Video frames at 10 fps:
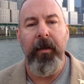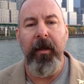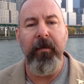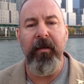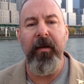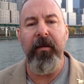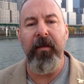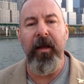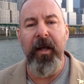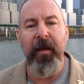This
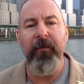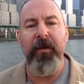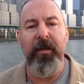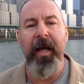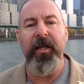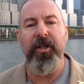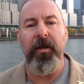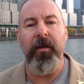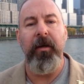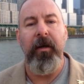is an
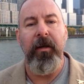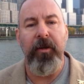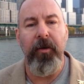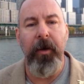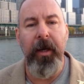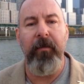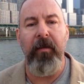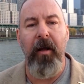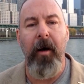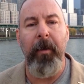invitation to
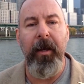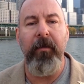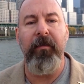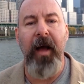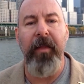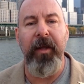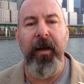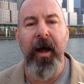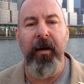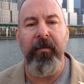Islam inside the
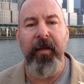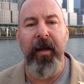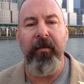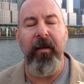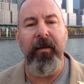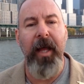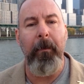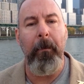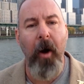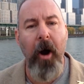United States to
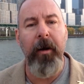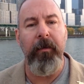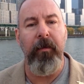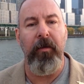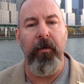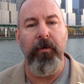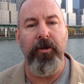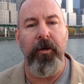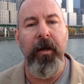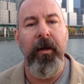take part in the
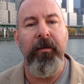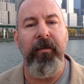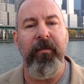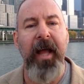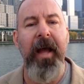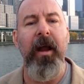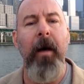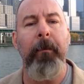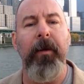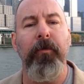solution, to stand
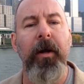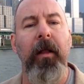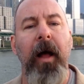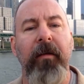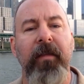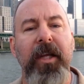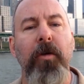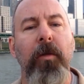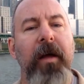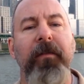up and realize that
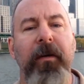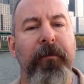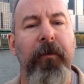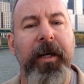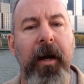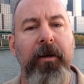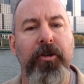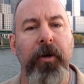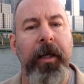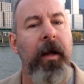you live in a free
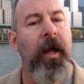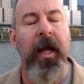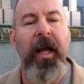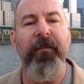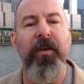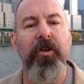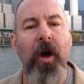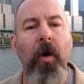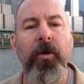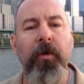country. If you
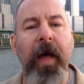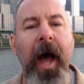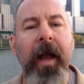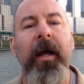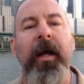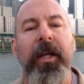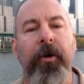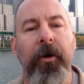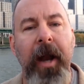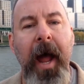don't do that,
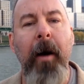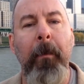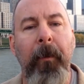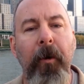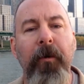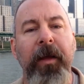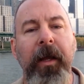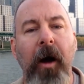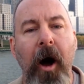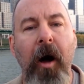you're now
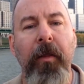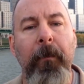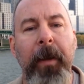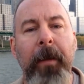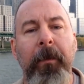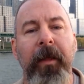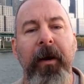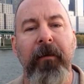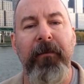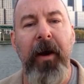proving all the people
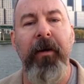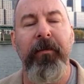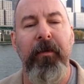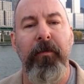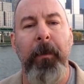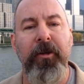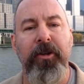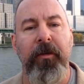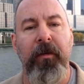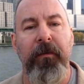that are very
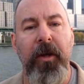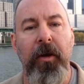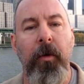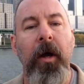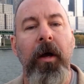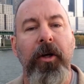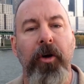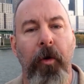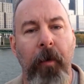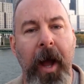suspicious of you
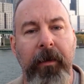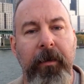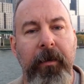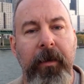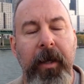correct.